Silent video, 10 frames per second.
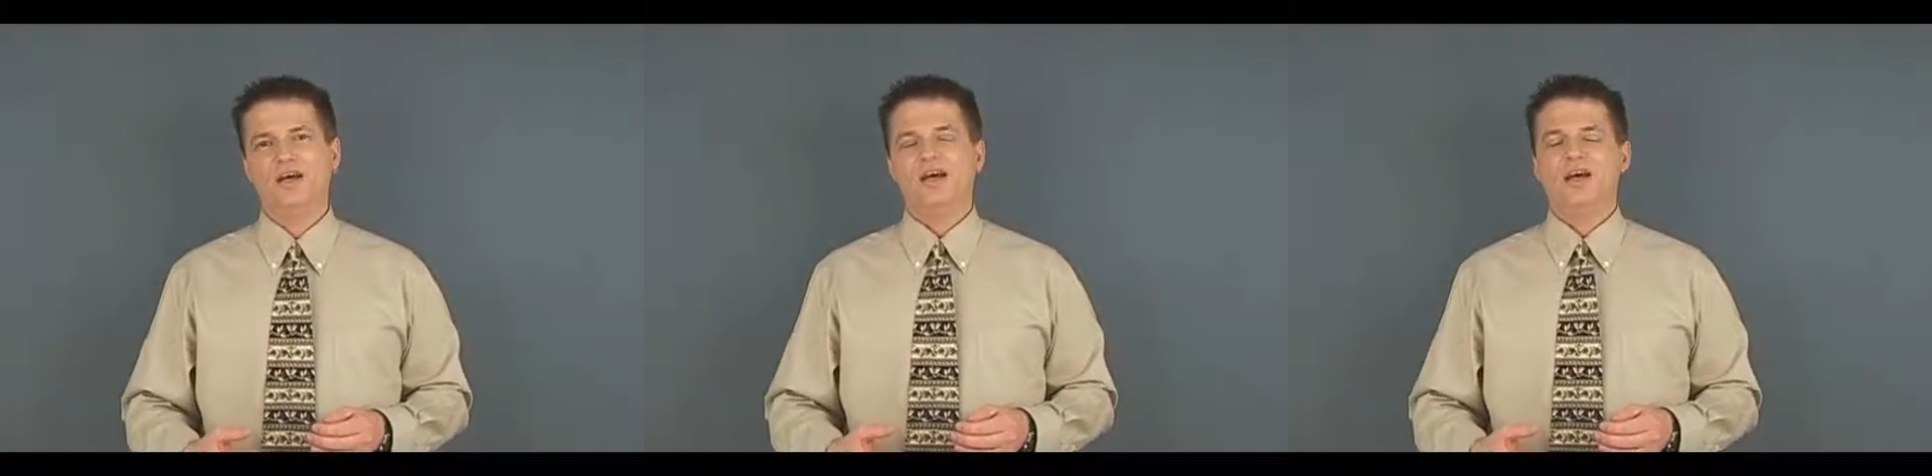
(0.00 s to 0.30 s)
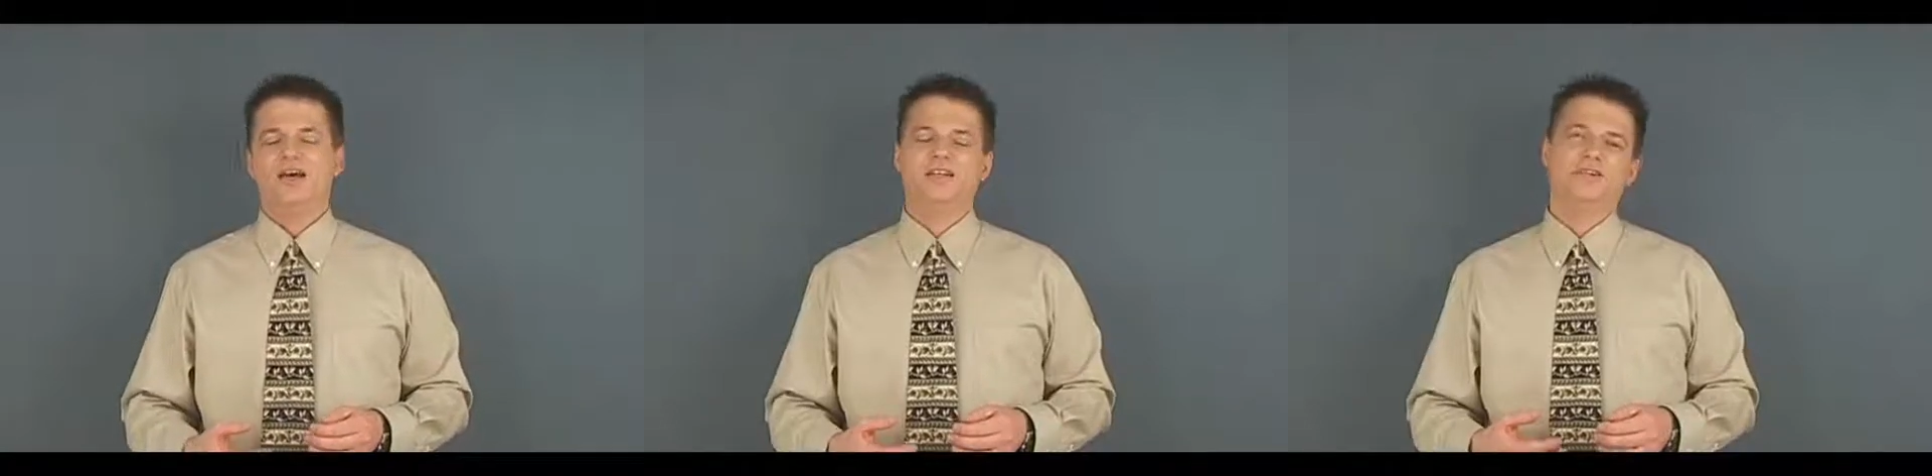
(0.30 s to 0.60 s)

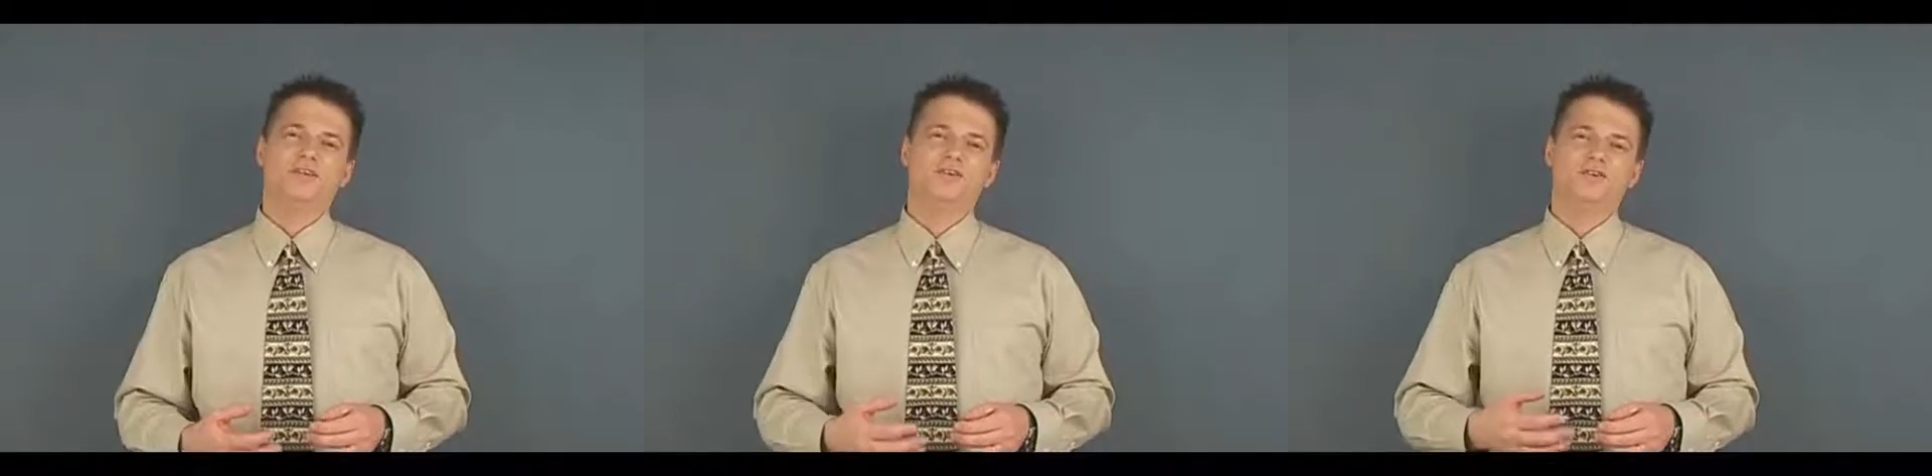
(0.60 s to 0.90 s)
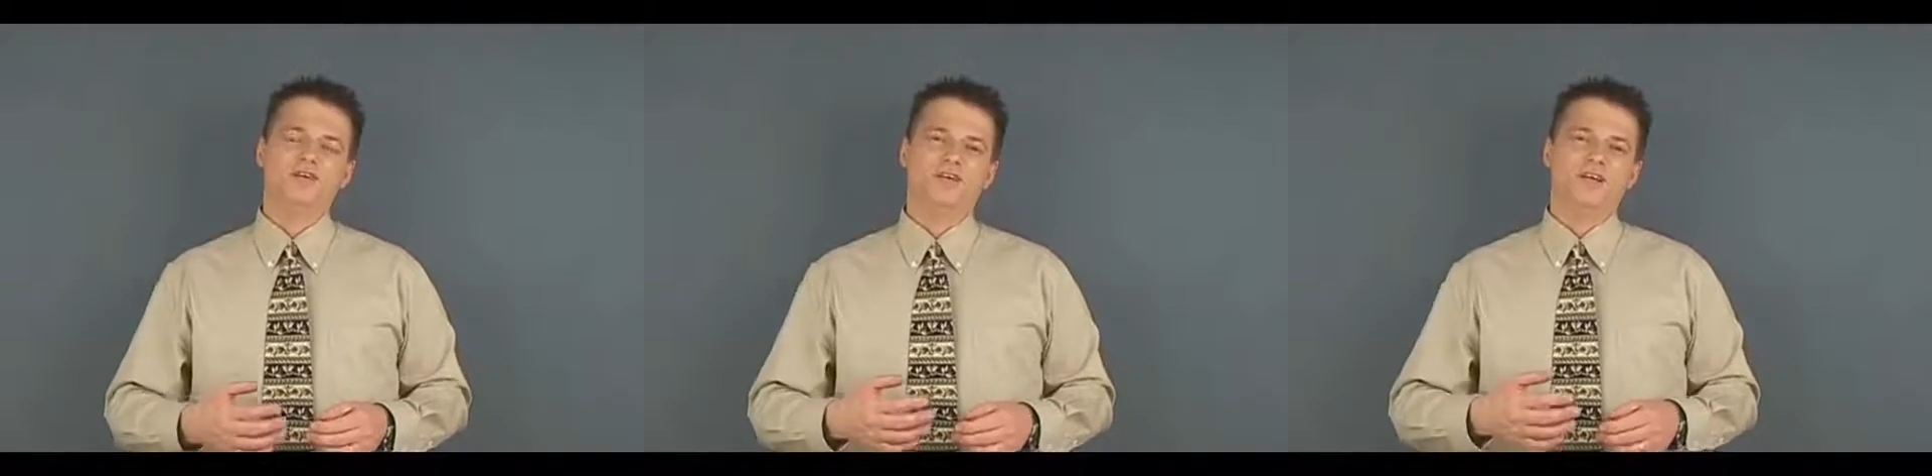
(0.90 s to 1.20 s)
and then you
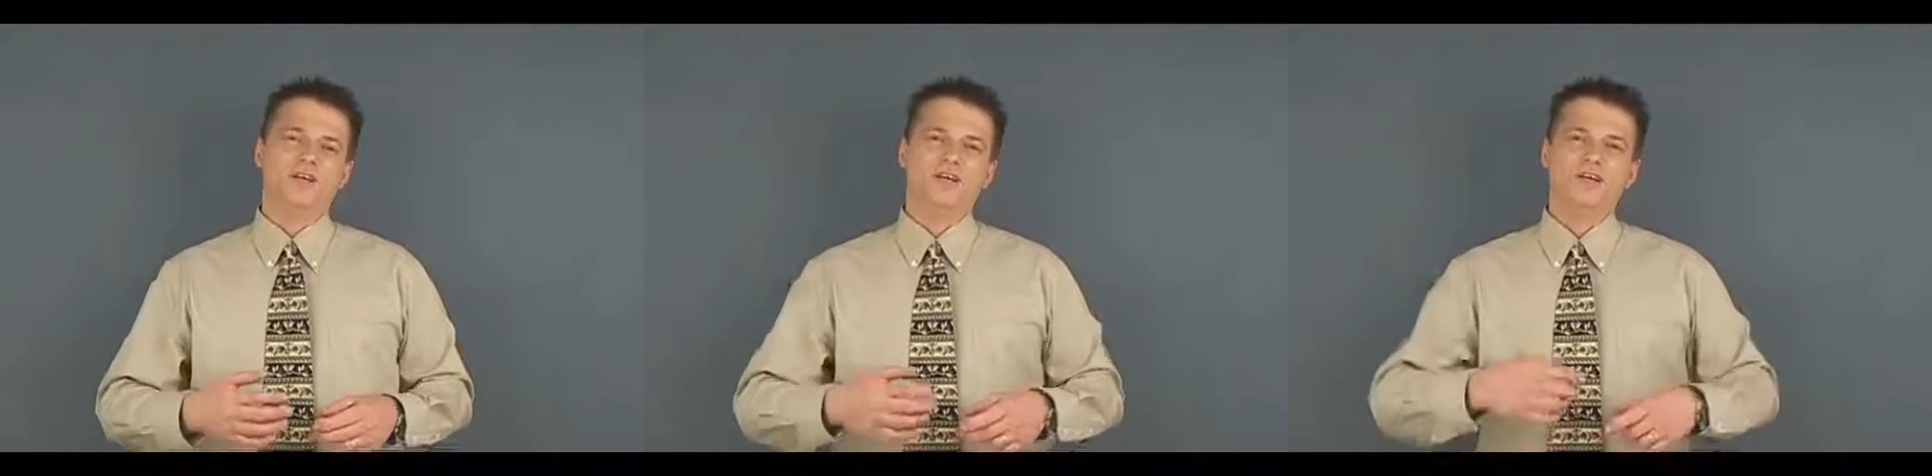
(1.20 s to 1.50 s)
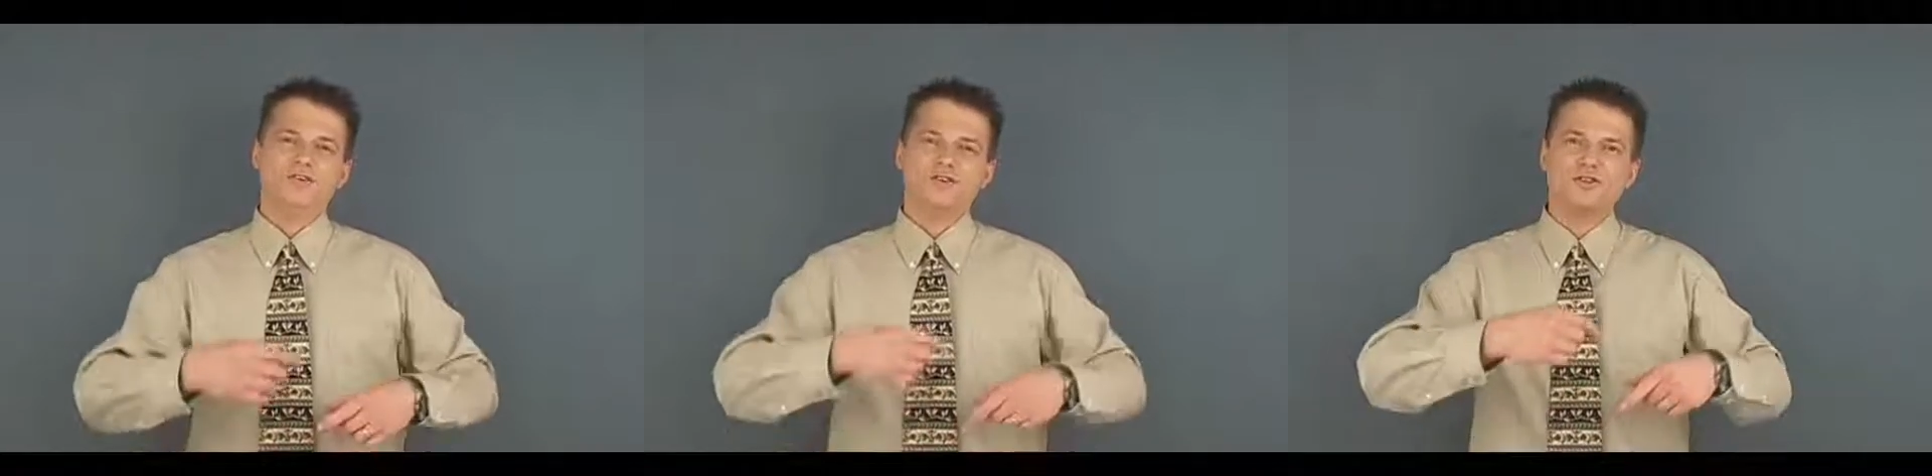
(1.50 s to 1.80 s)
can
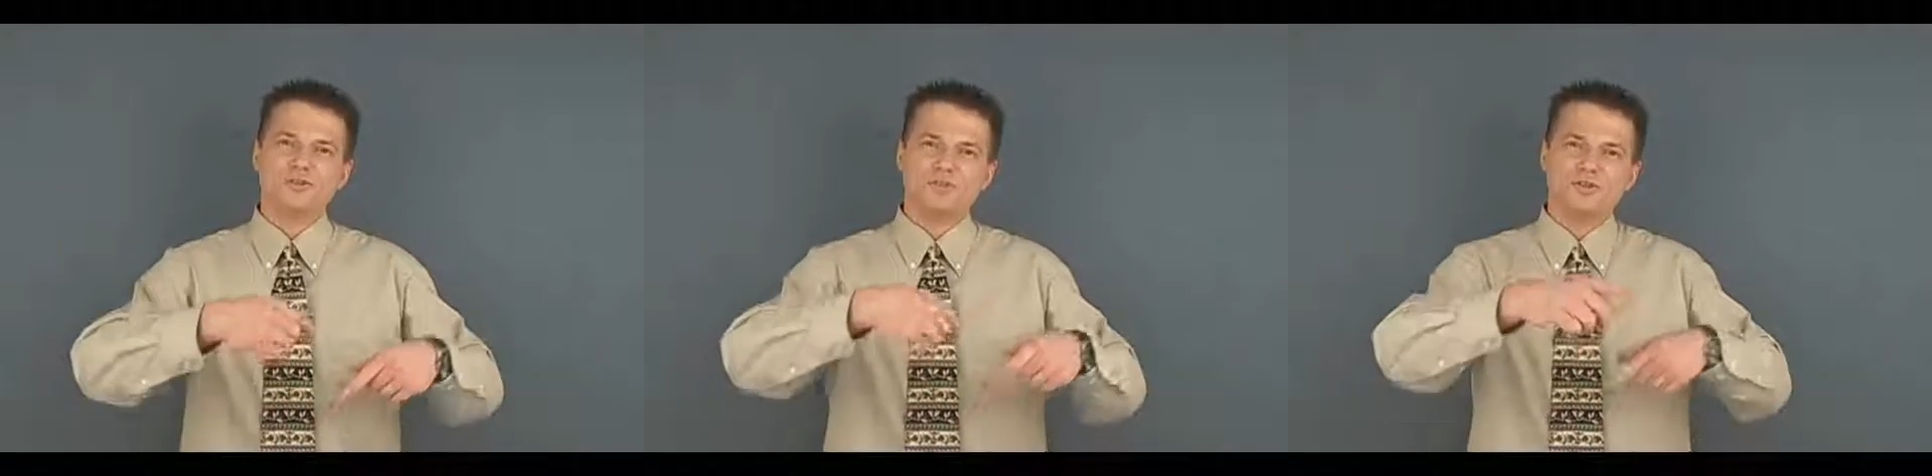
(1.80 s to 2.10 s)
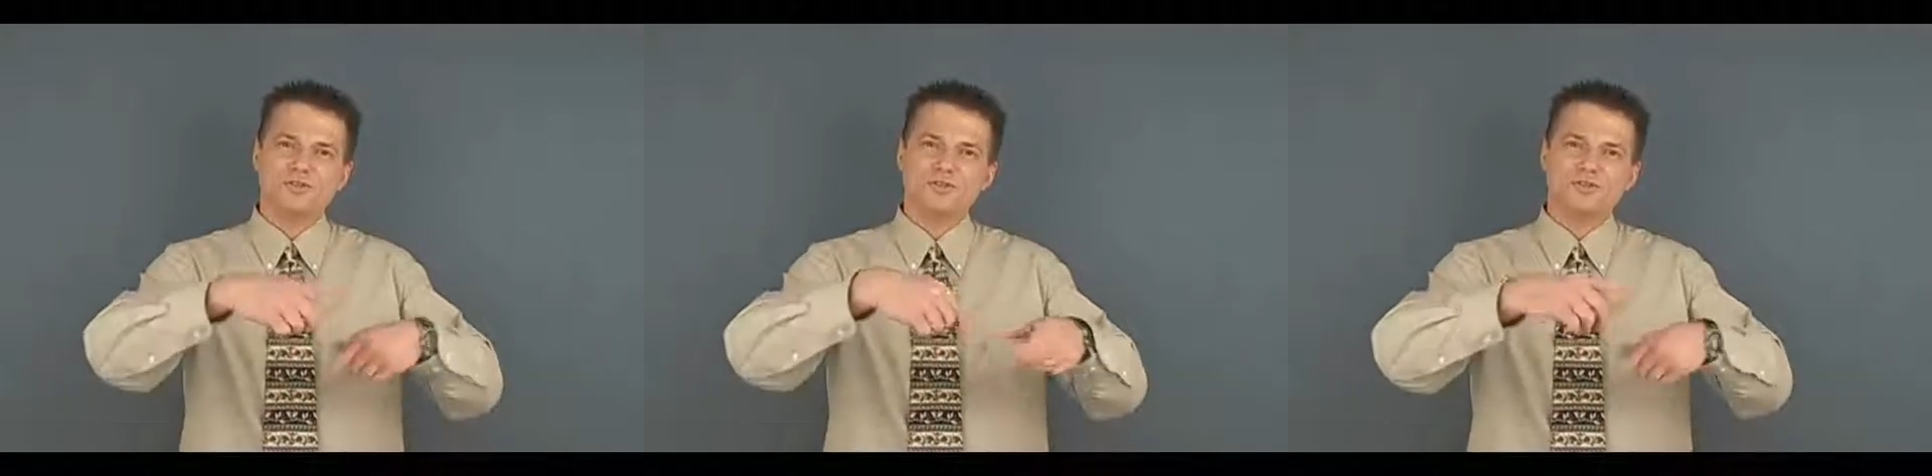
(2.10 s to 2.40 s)
intersperse